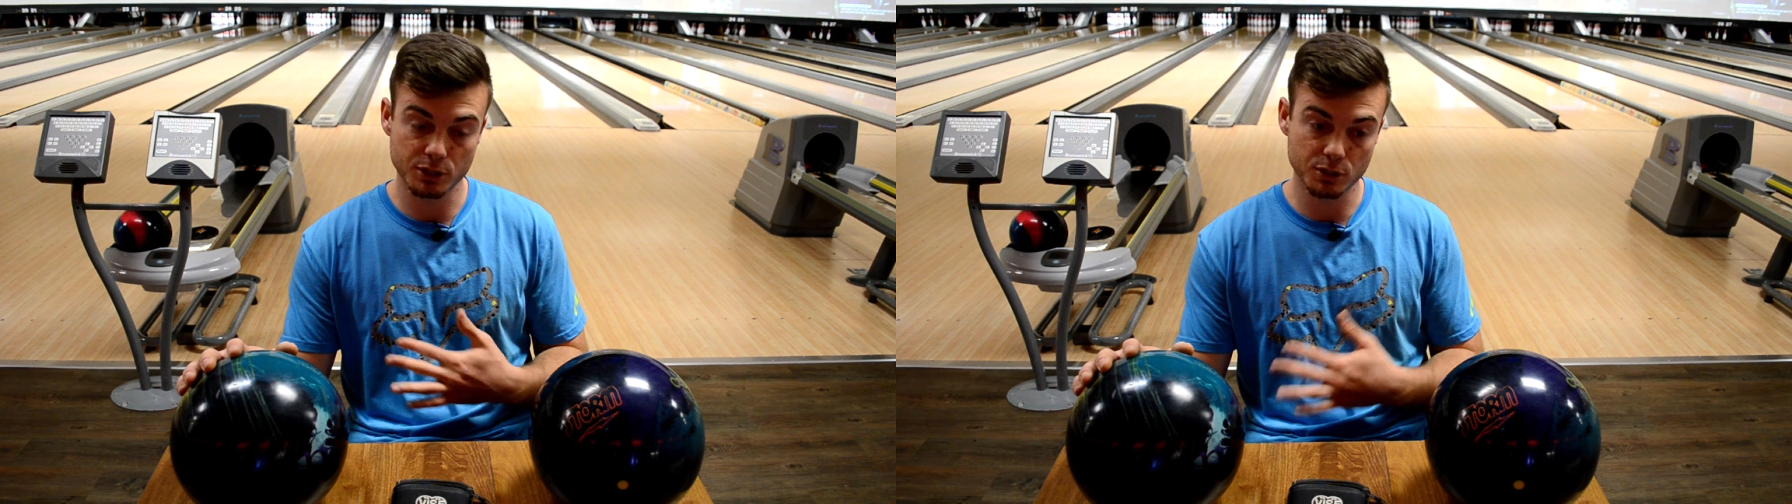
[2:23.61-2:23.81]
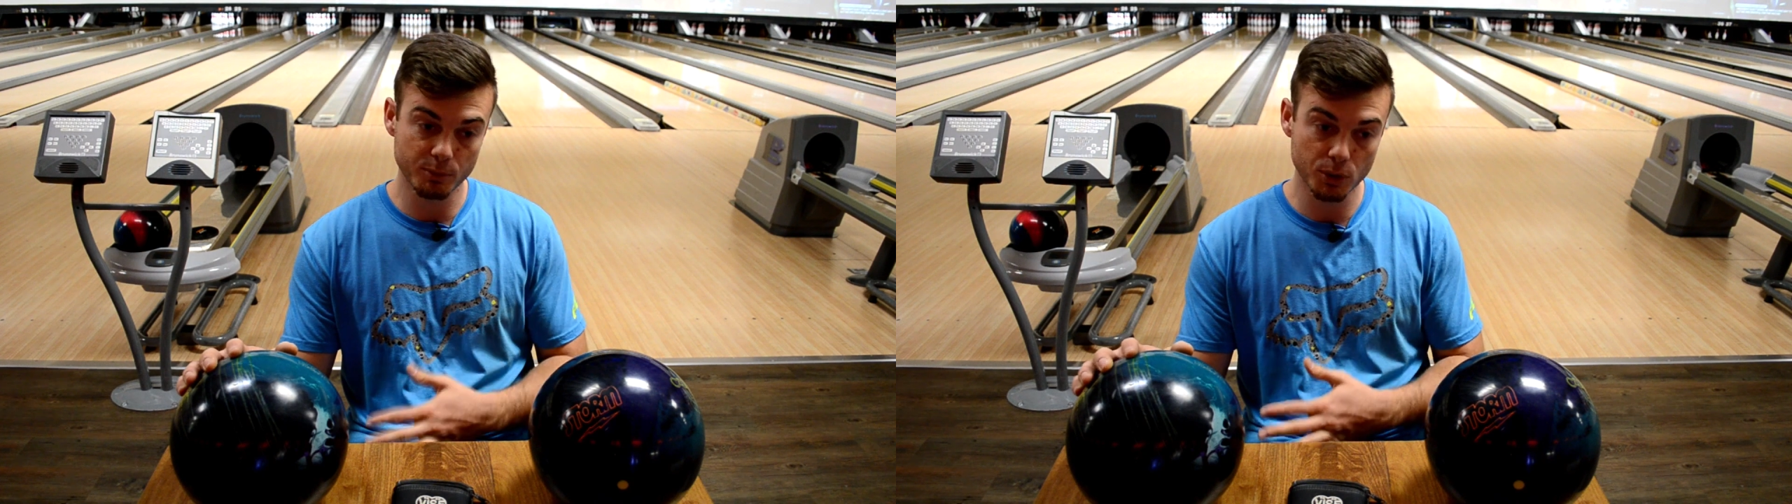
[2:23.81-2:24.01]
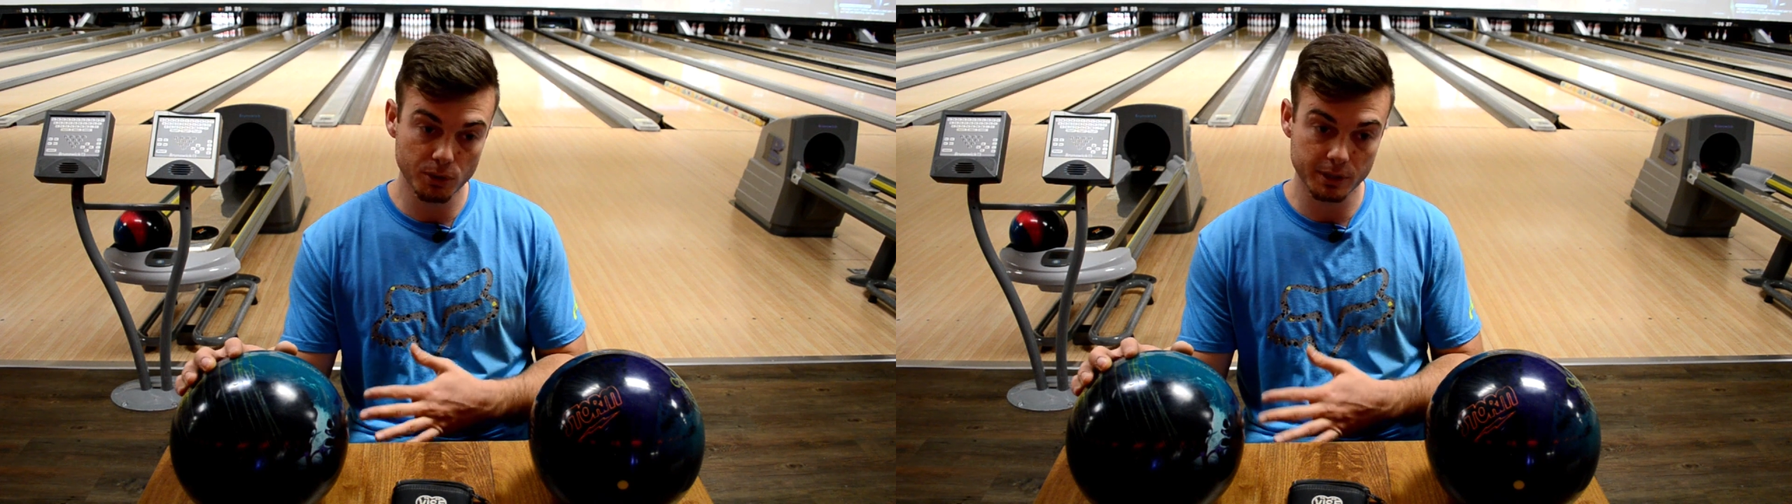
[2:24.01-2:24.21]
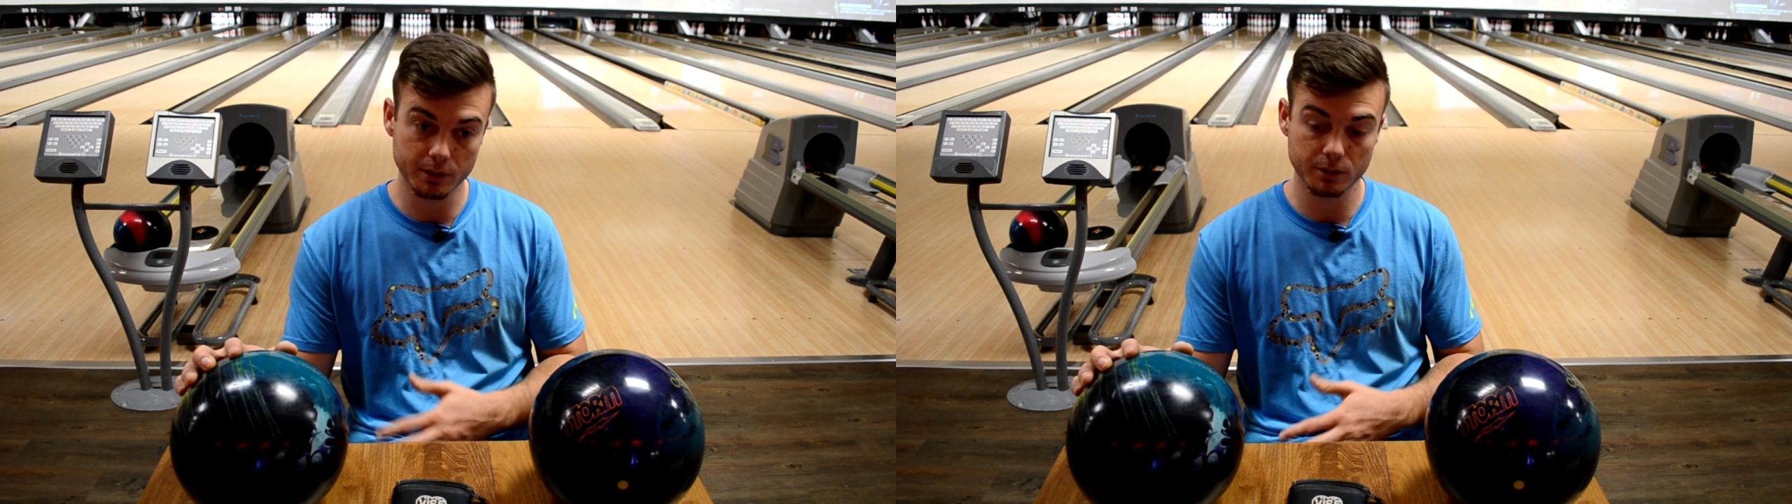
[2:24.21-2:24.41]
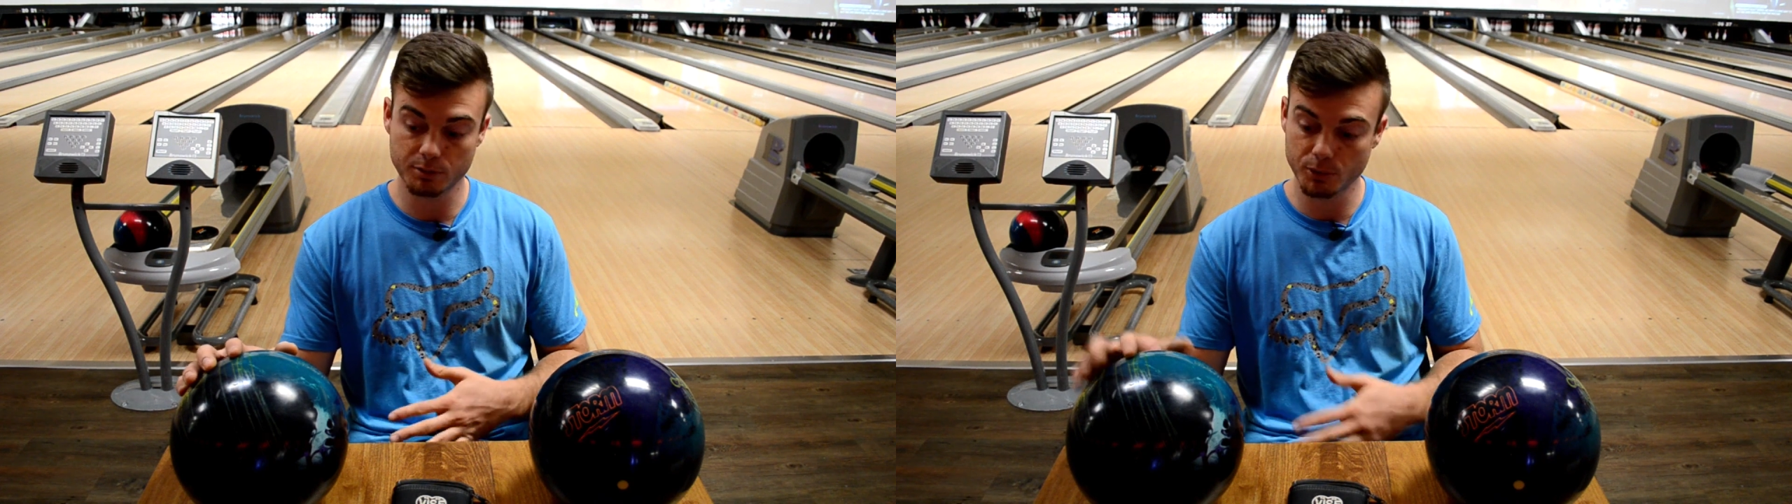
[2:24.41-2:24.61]

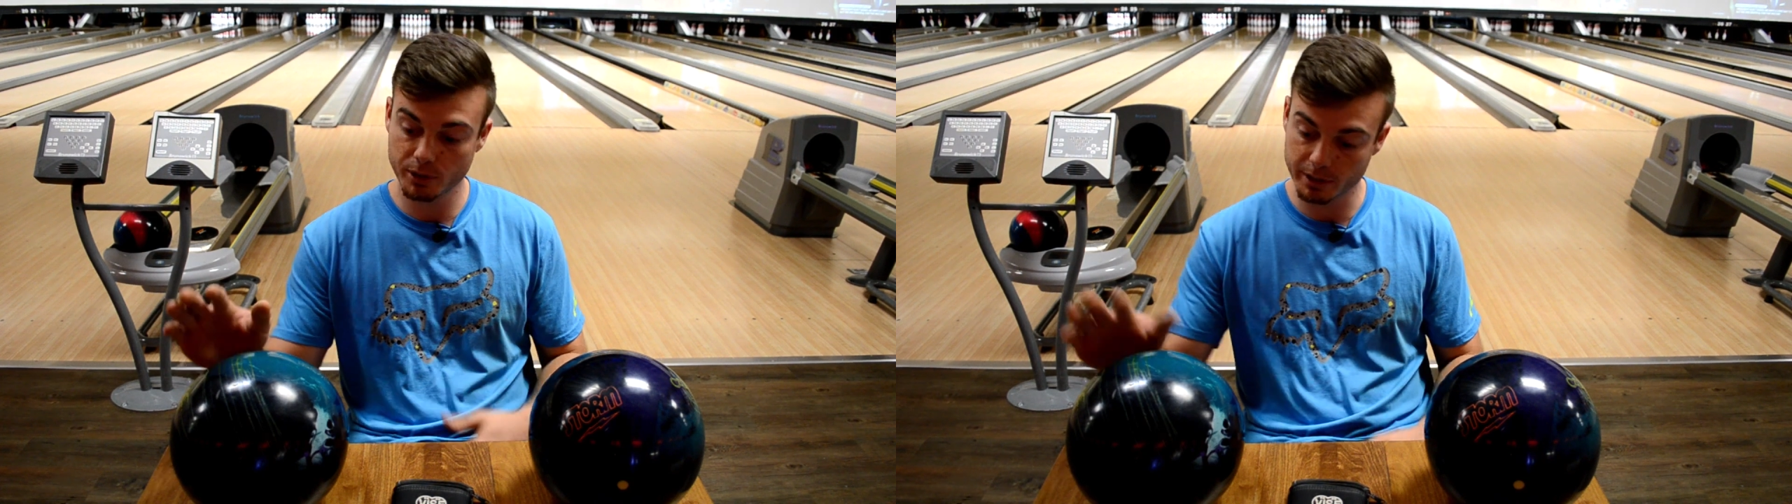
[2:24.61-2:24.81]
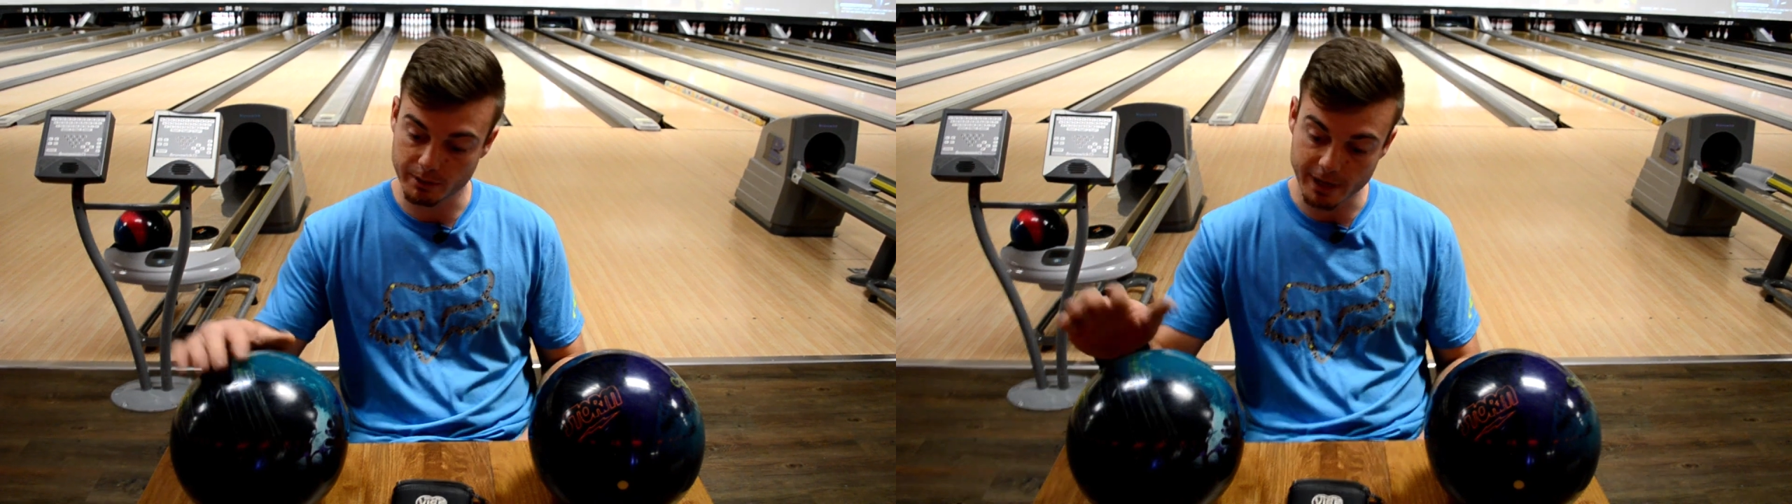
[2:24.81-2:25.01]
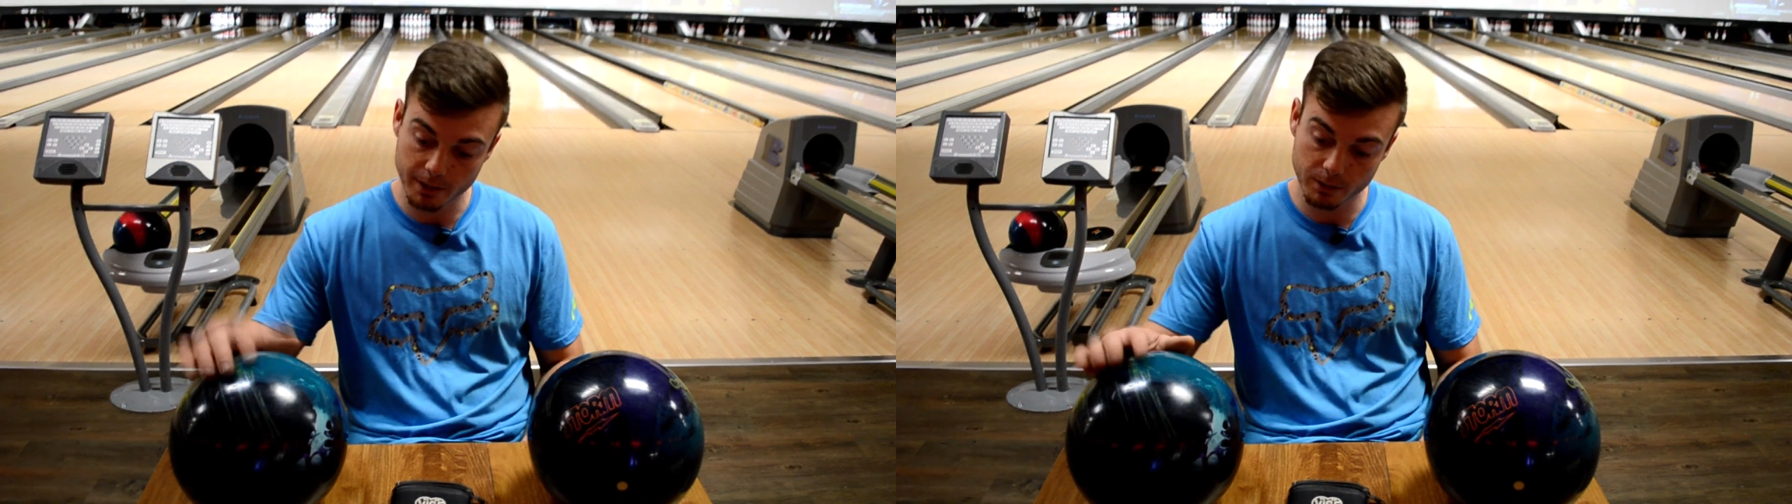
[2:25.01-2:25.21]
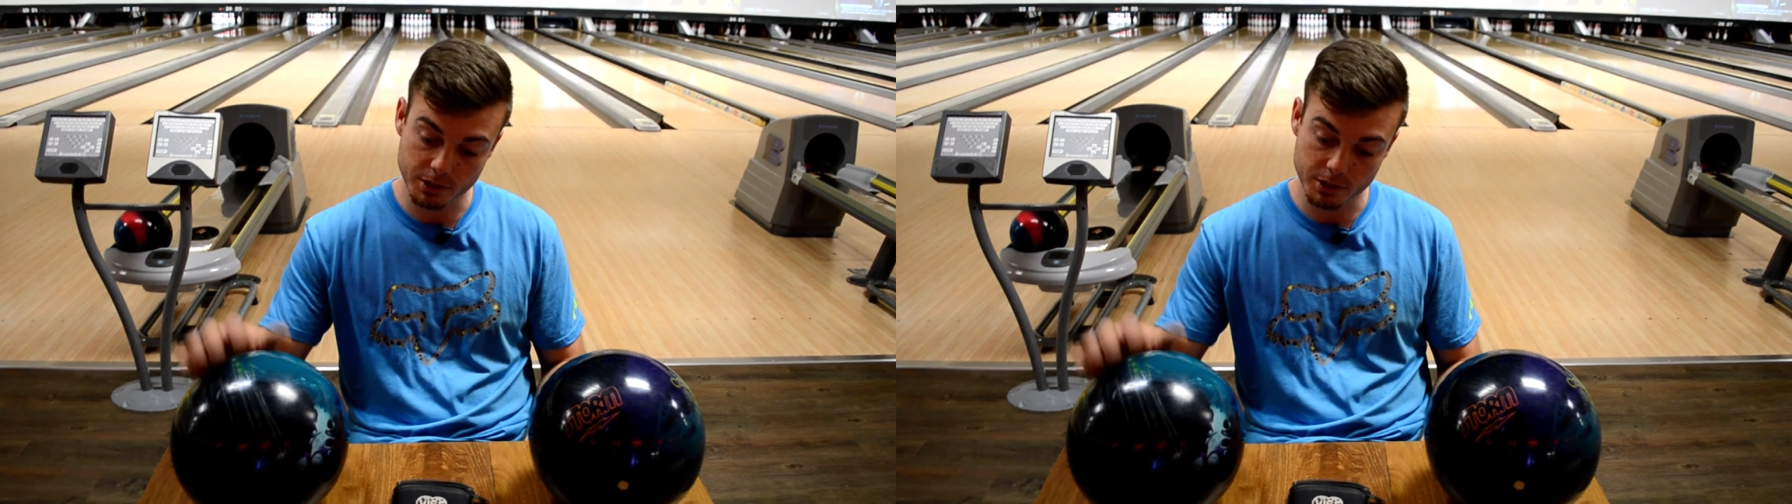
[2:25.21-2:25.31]
smoother and rounder,